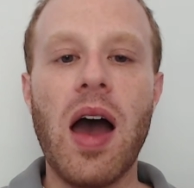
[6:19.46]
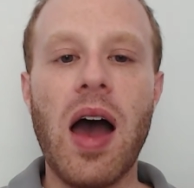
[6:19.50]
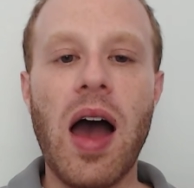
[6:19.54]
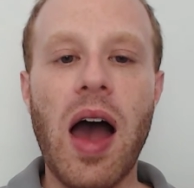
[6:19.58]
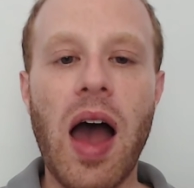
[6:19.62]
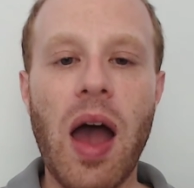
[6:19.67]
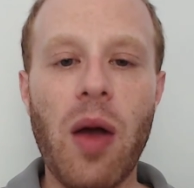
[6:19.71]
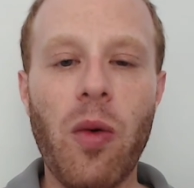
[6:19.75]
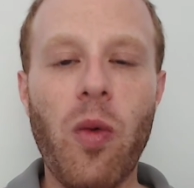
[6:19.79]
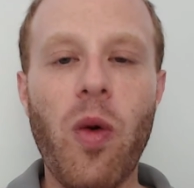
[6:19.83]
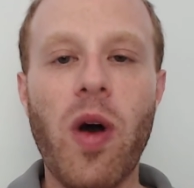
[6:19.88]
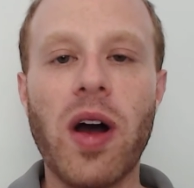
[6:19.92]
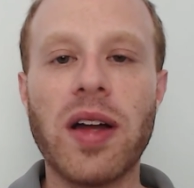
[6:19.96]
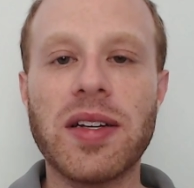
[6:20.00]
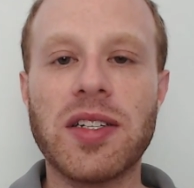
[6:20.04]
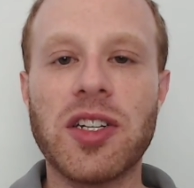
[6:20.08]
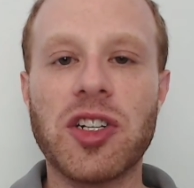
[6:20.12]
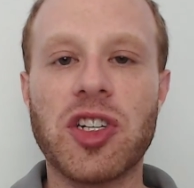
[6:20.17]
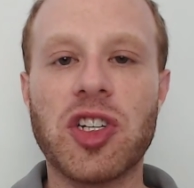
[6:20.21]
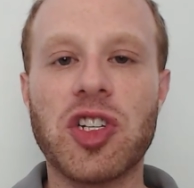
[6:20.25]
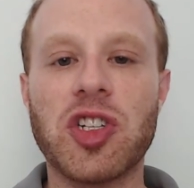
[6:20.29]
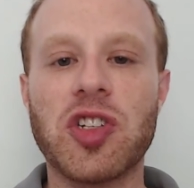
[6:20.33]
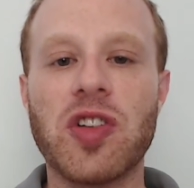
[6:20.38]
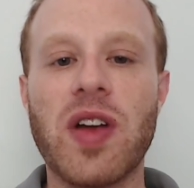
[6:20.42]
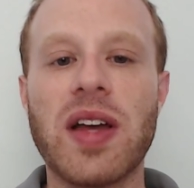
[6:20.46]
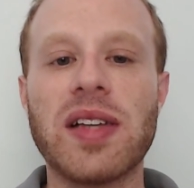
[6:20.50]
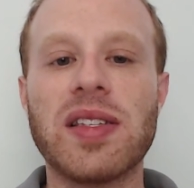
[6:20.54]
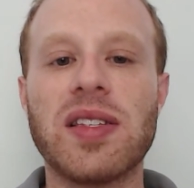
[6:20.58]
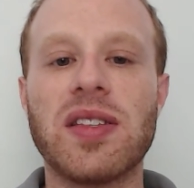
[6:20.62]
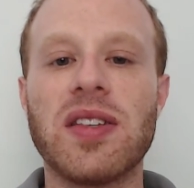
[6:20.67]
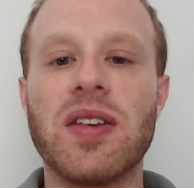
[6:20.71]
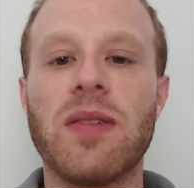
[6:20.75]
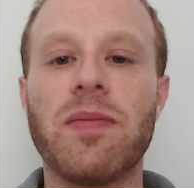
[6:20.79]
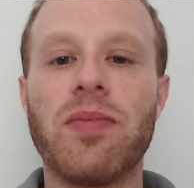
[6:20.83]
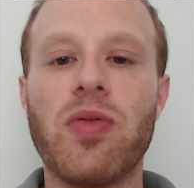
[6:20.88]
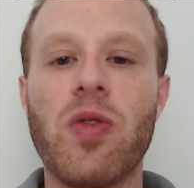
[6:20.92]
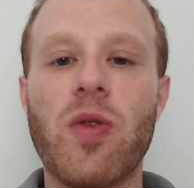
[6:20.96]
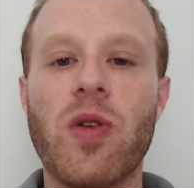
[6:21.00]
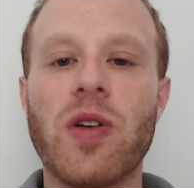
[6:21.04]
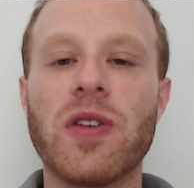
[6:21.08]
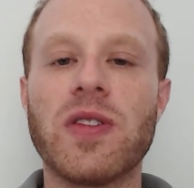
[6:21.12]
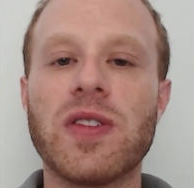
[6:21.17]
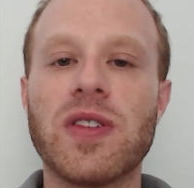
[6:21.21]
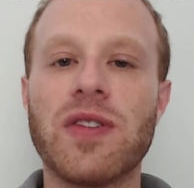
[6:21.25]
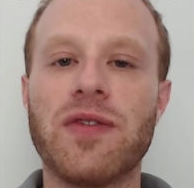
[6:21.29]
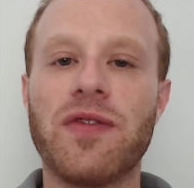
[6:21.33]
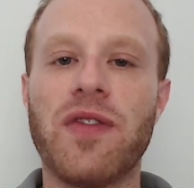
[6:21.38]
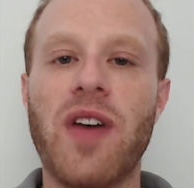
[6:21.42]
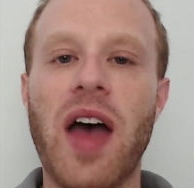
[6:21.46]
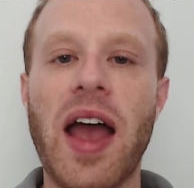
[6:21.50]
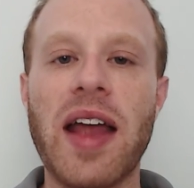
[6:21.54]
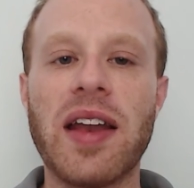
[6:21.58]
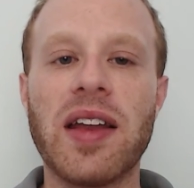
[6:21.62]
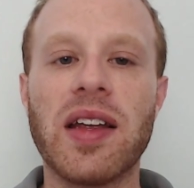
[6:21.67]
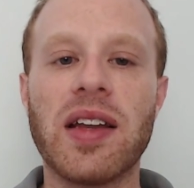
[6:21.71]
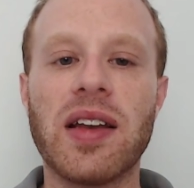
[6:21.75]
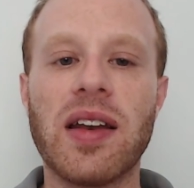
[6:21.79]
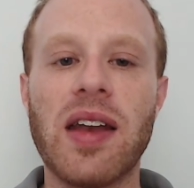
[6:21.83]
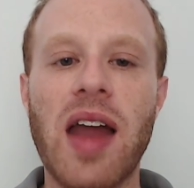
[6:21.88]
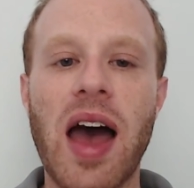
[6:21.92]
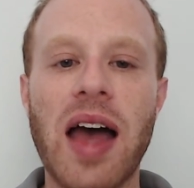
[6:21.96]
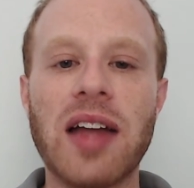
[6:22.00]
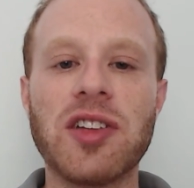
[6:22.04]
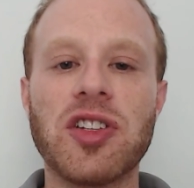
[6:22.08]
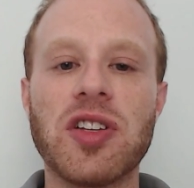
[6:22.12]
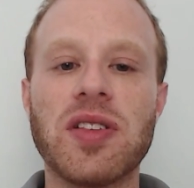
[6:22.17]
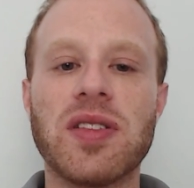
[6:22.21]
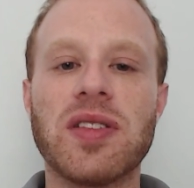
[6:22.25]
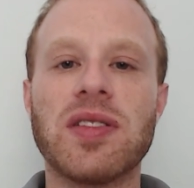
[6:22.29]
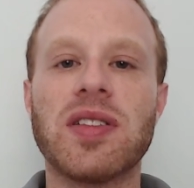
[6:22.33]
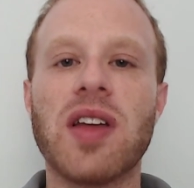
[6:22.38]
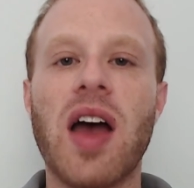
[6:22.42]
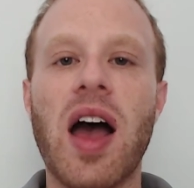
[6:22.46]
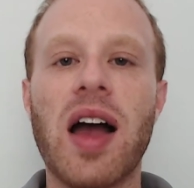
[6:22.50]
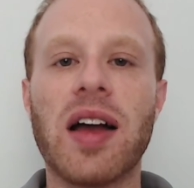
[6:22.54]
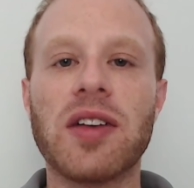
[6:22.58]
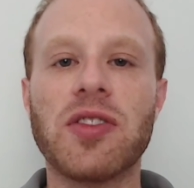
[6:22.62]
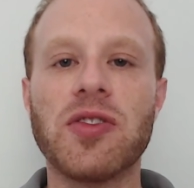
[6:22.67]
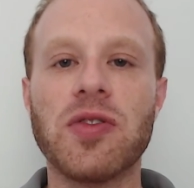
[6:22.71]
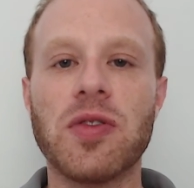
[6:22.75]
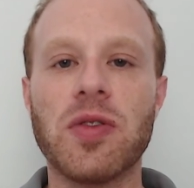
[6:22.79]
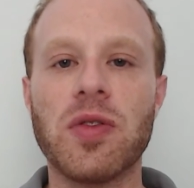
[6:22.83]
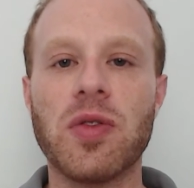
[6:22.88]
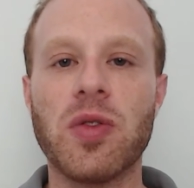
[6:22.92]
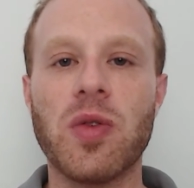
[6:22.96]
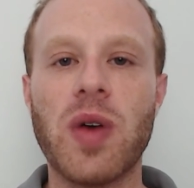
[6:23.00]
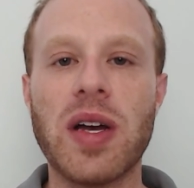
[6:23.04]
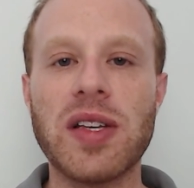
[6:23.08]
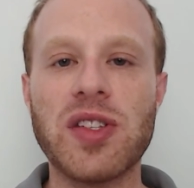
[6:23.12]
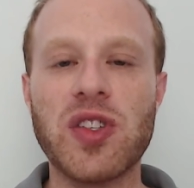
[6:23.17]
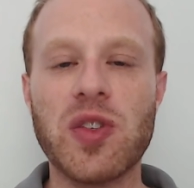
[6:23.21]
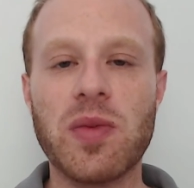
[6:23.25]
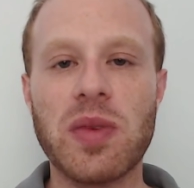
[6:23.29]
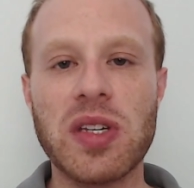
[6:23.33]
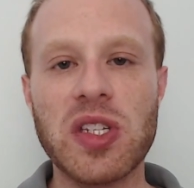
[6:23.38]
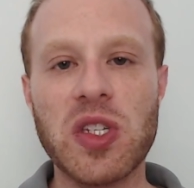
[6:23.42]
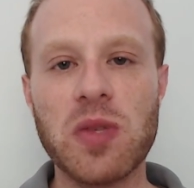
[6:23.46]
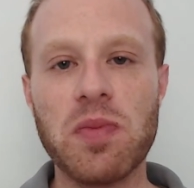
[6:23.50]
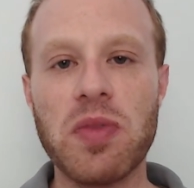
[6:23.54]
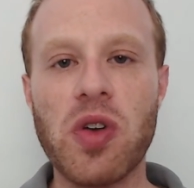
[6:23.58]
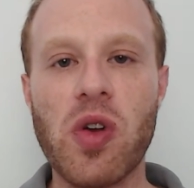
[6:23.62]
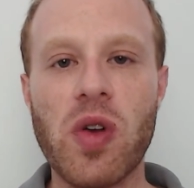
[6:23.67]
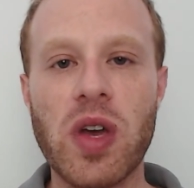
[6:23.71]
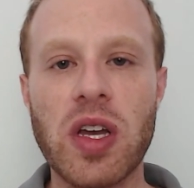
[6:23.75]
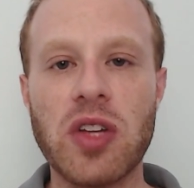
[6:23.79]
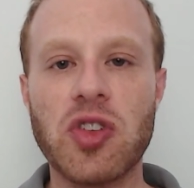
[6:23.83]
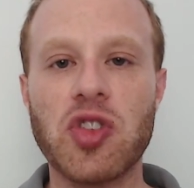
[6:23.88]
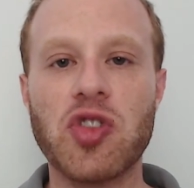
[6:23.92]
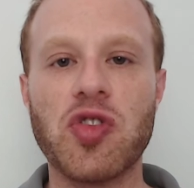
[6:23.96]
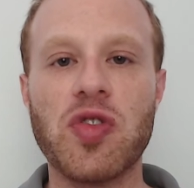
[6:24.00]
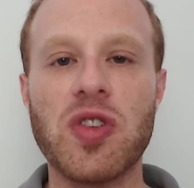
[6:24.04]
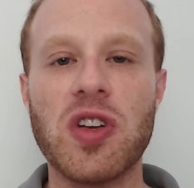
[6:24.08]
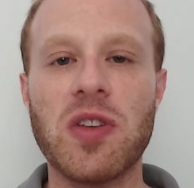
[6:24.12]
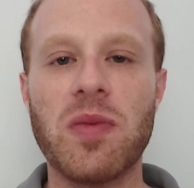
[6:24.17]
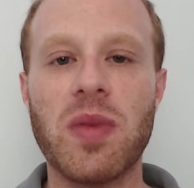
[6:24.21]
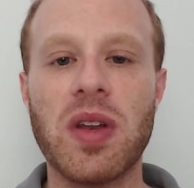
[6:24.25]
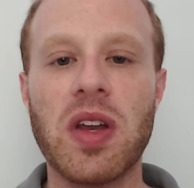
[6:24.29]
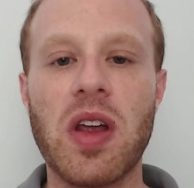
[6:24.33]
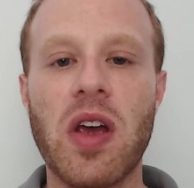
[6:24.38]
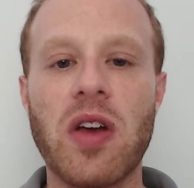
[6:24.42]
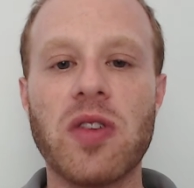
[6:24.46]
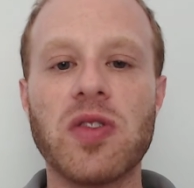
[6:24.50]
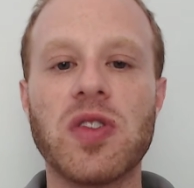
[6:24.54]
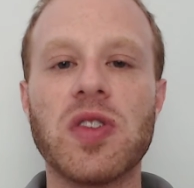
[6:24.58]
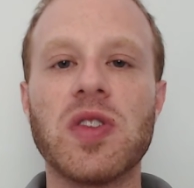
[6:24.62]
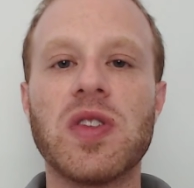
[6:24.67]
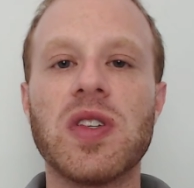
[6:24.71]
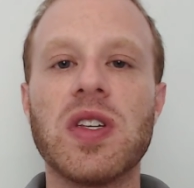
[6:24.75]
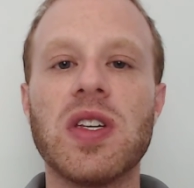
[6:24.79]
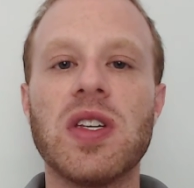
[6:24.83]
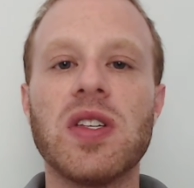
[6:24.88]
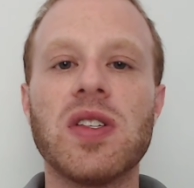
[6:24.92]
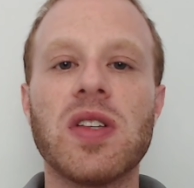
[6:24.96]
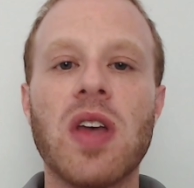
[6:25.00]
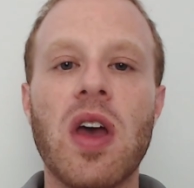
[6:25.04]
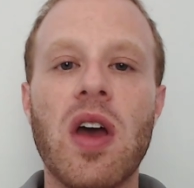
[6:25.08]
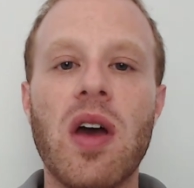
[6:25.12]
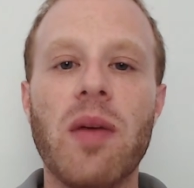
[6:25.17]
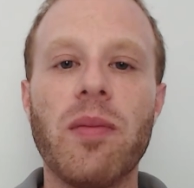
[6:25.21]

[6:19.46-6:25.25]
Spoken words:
I want to stress the importance of finding not just a doctor who has some experience treating Meniere's disease,